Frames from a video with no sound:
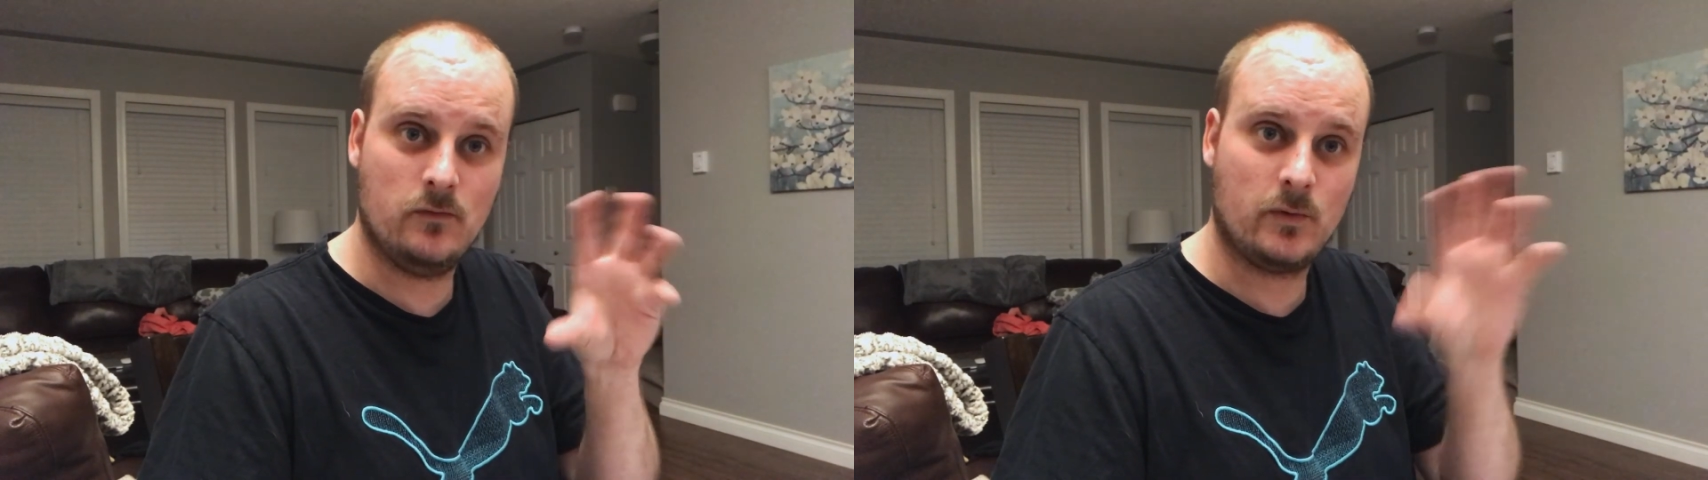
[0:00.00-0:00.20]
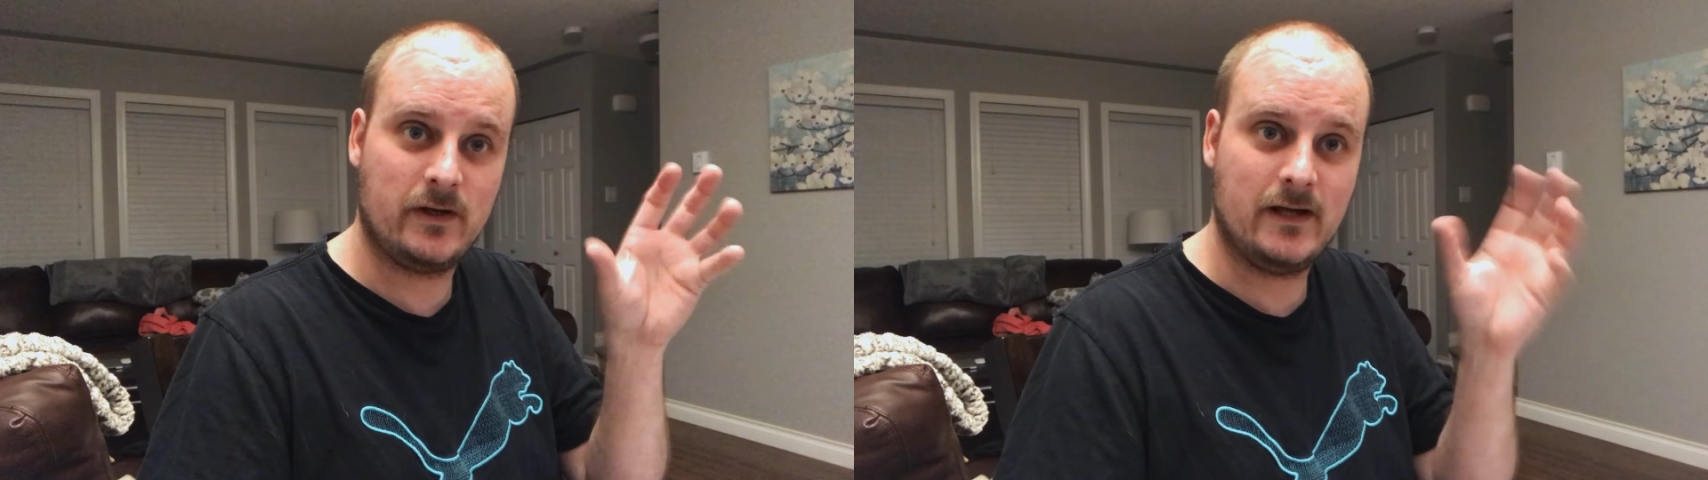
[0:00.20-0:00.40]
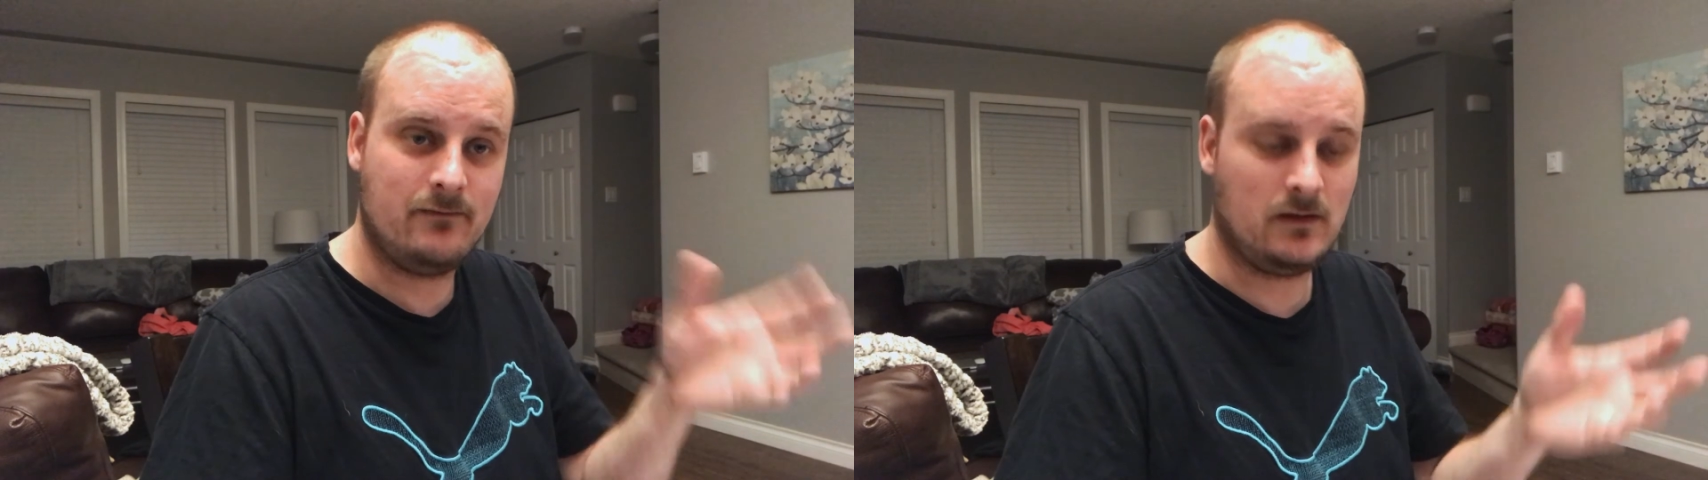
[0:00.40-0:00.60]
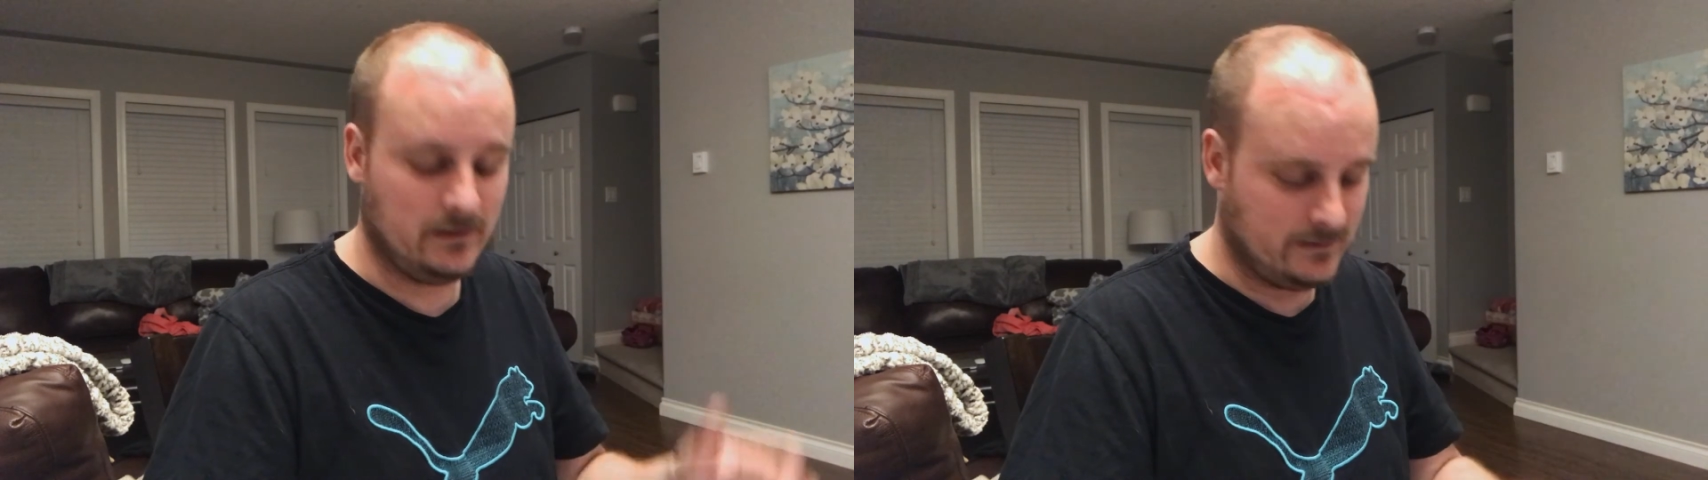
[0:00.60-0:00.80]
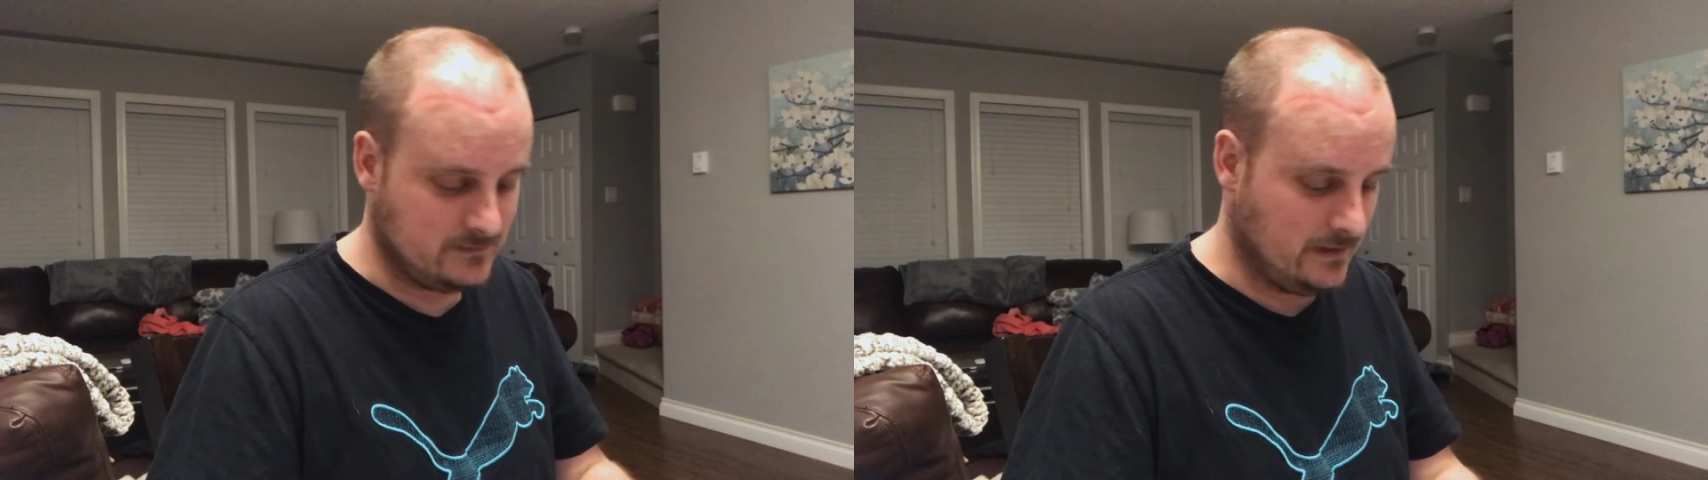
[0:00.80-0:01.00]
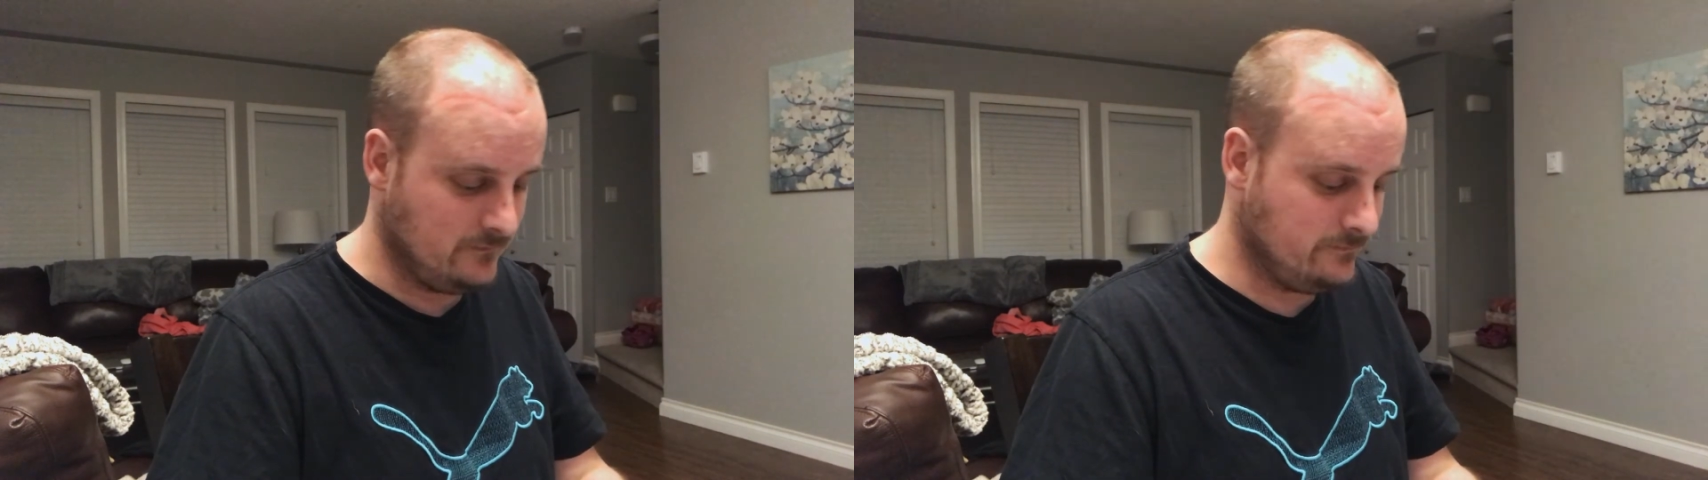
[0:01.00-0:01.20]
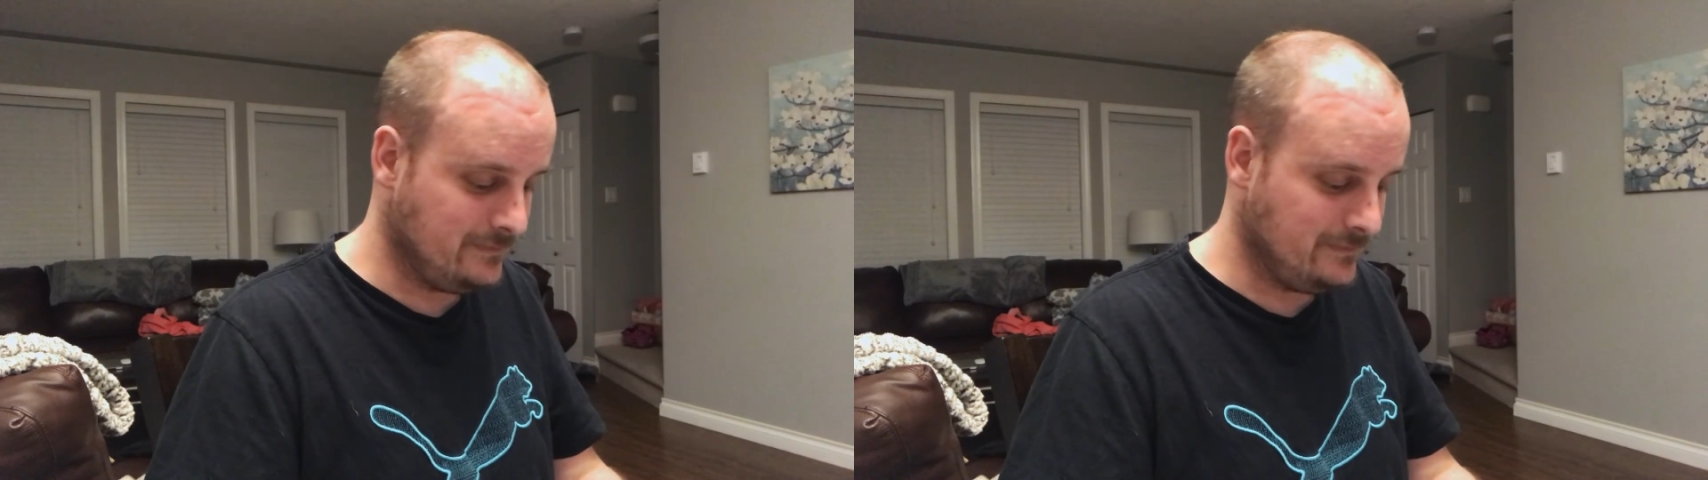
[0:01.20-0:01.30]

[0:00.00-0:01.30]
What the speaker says: or you can have the click inside of it.